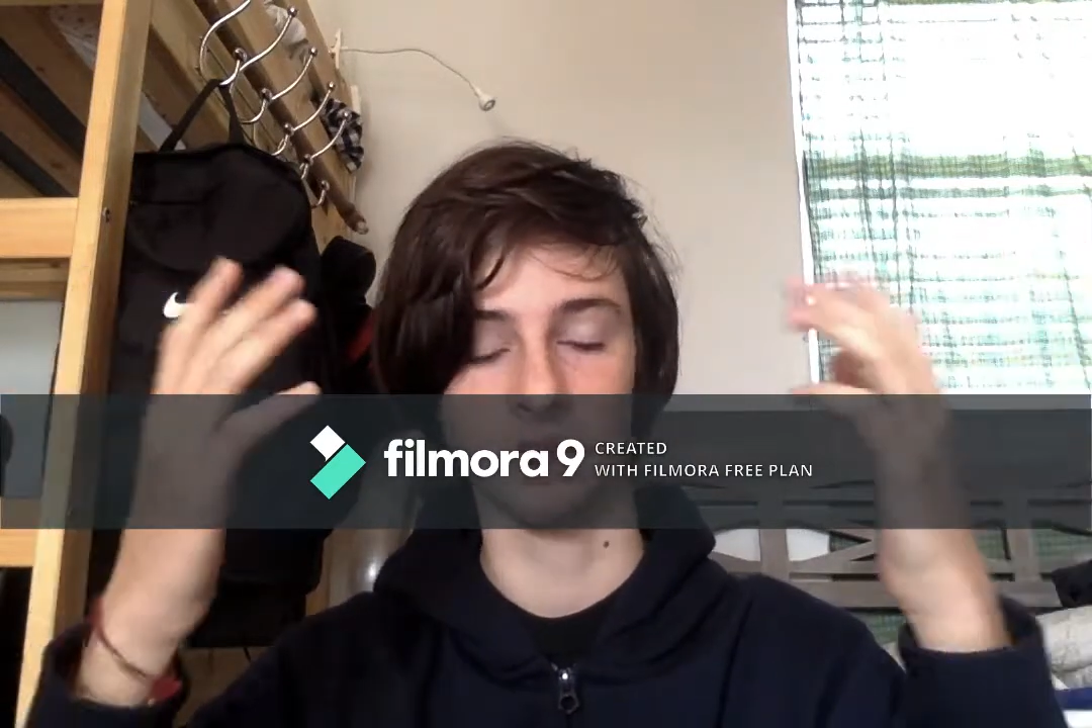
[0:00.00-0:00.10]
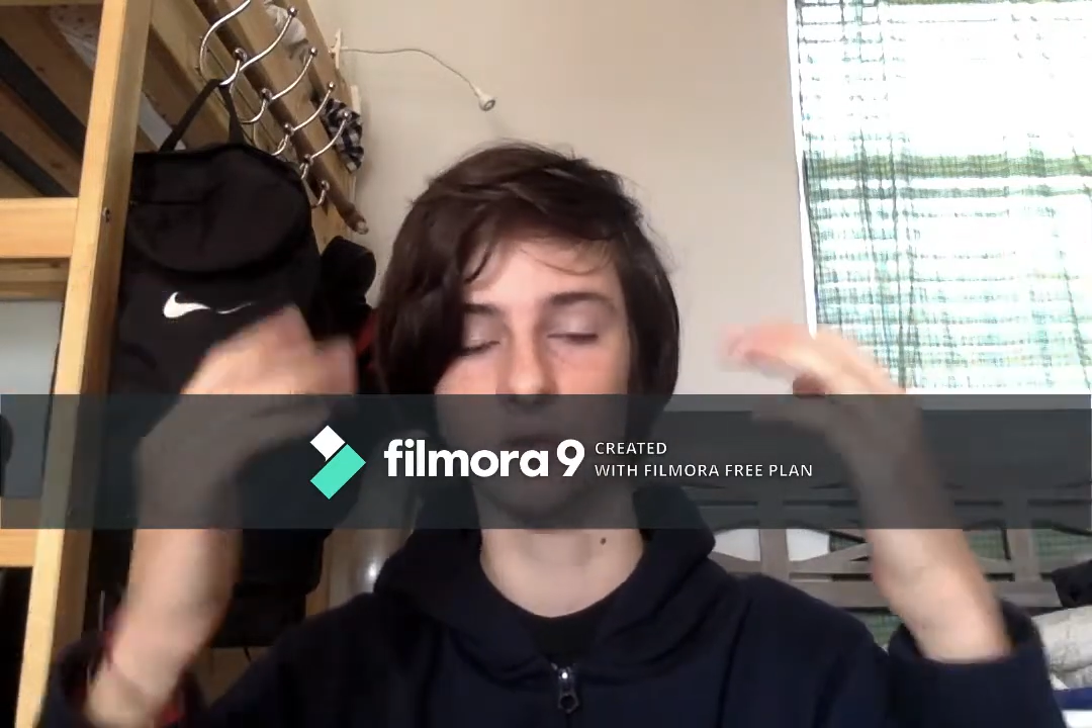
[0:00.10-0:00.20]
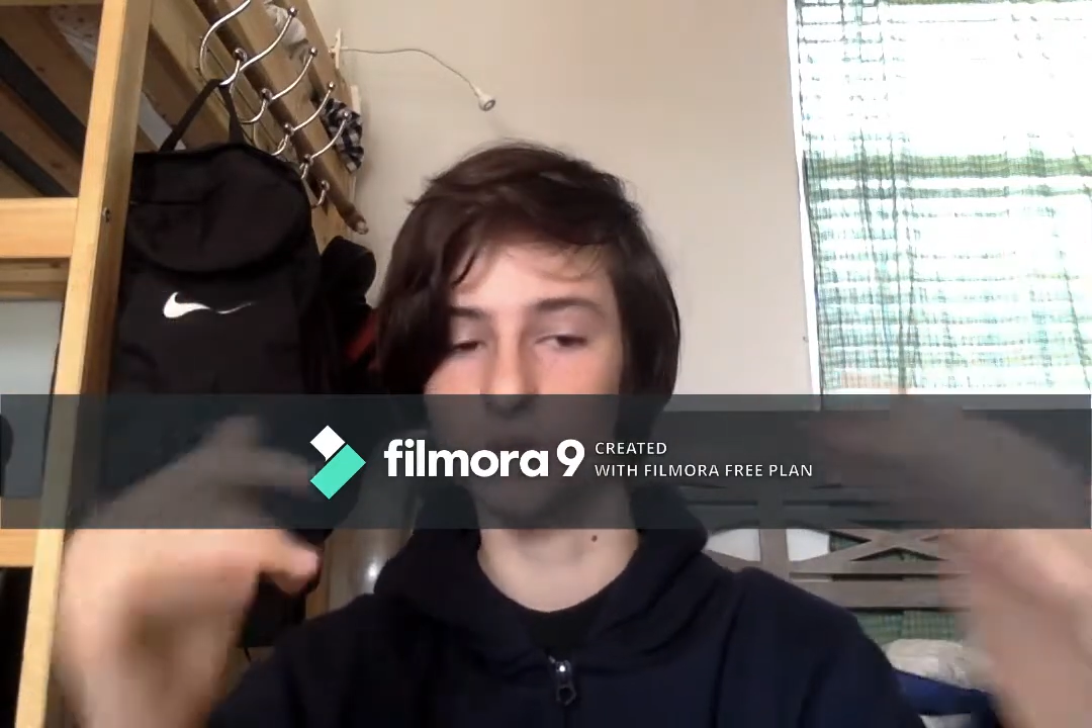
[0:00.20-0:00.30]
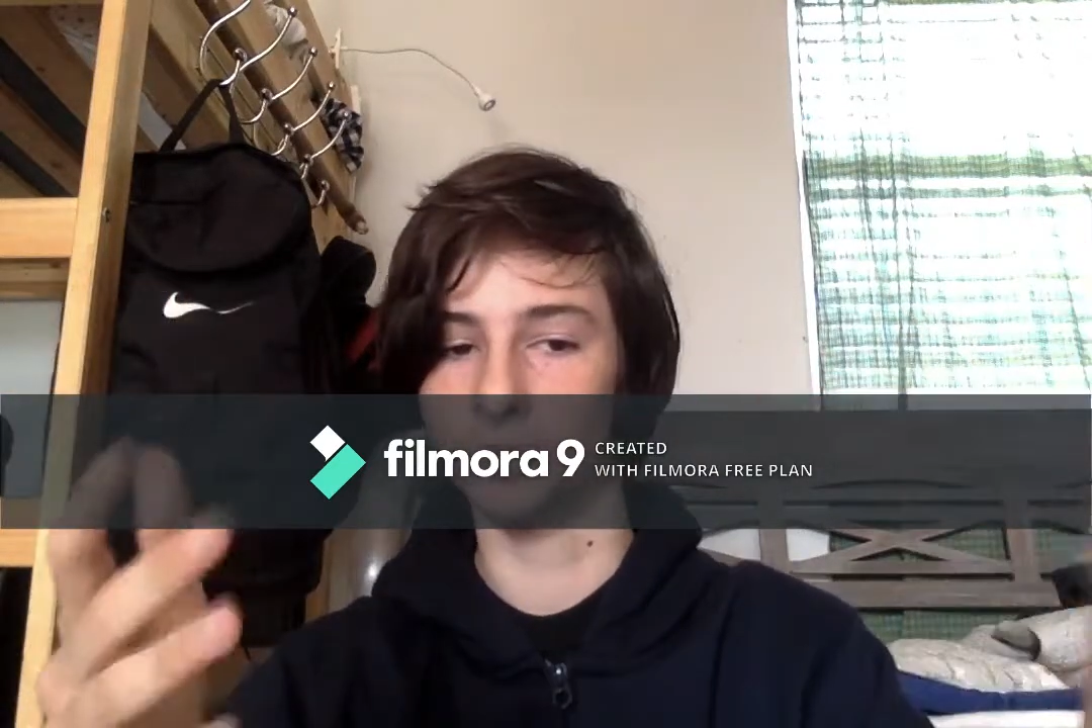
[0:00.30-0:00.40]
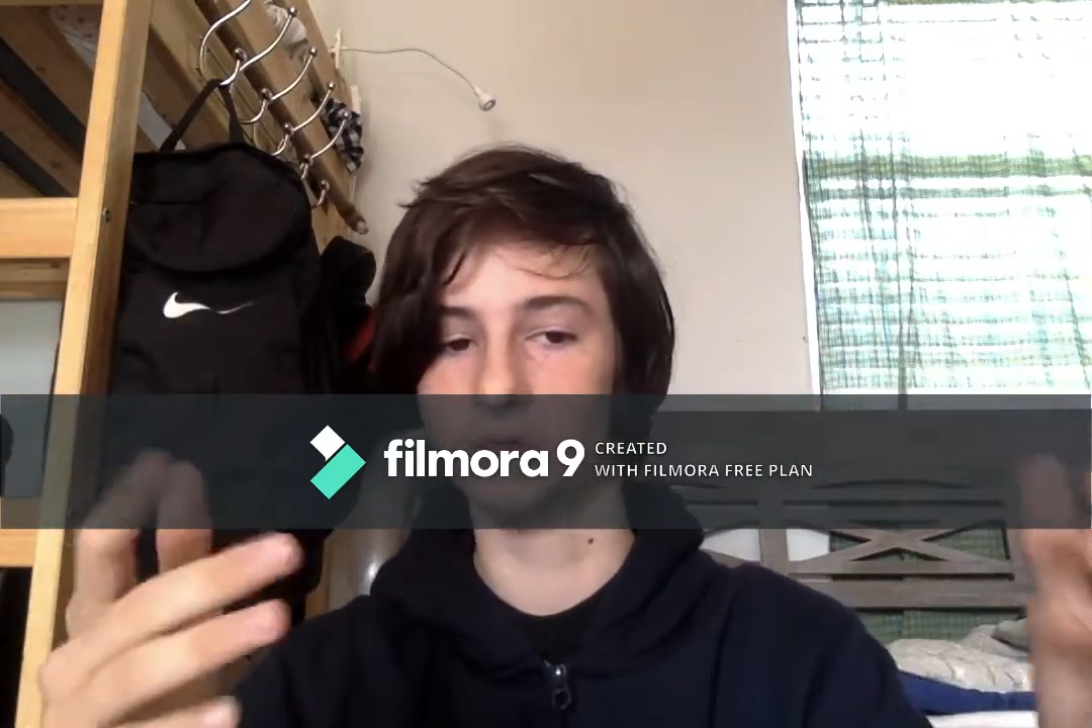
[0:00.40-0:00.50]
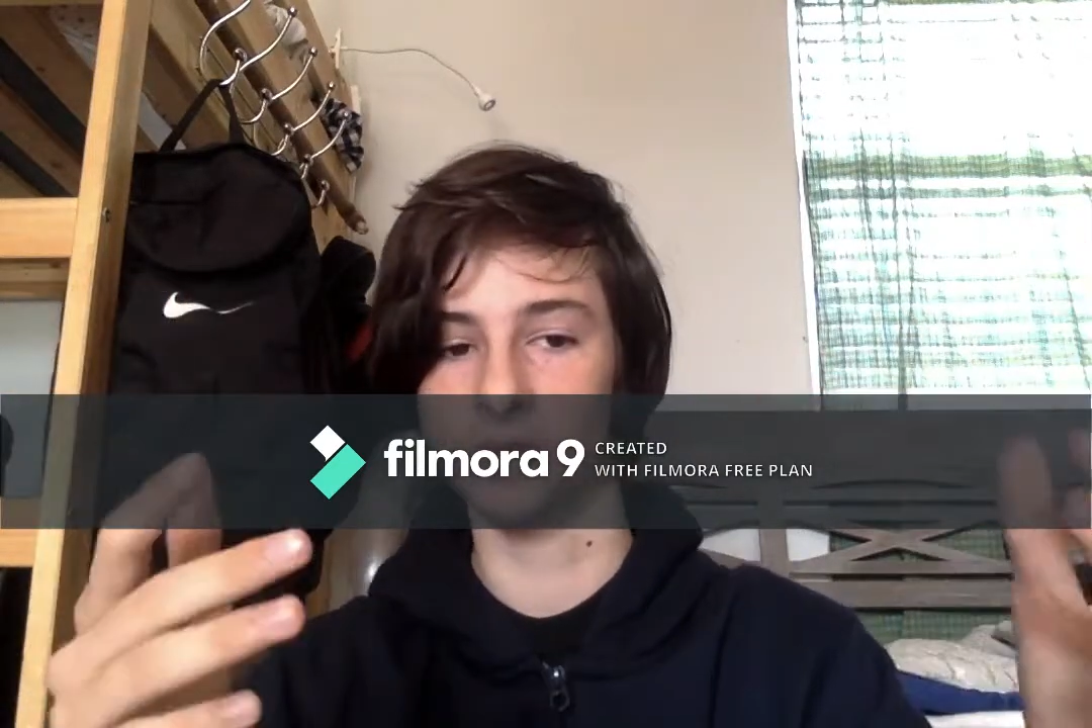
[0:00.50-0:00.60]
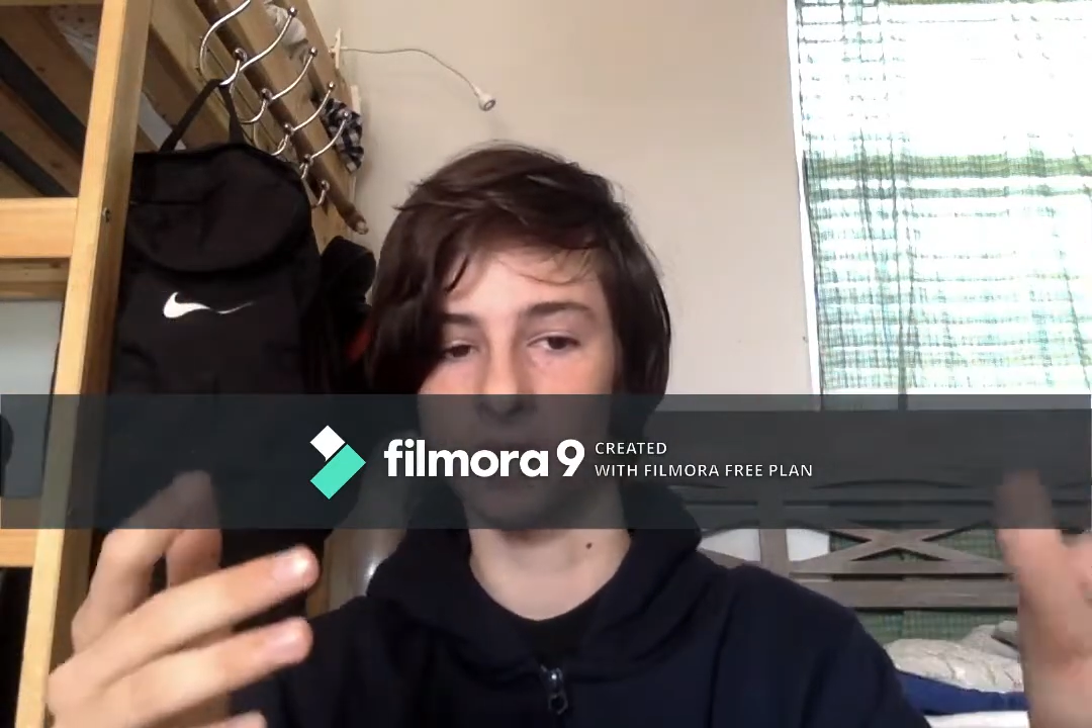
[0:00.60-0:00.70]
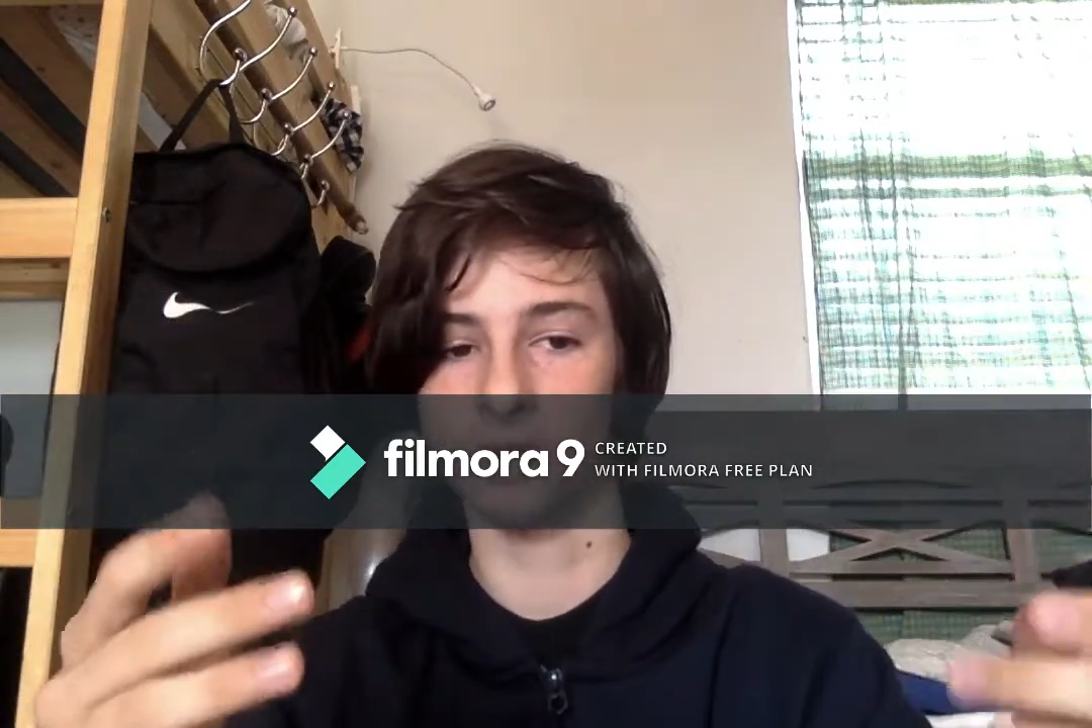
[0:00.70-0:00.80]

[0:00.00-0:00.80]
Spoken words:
and a group of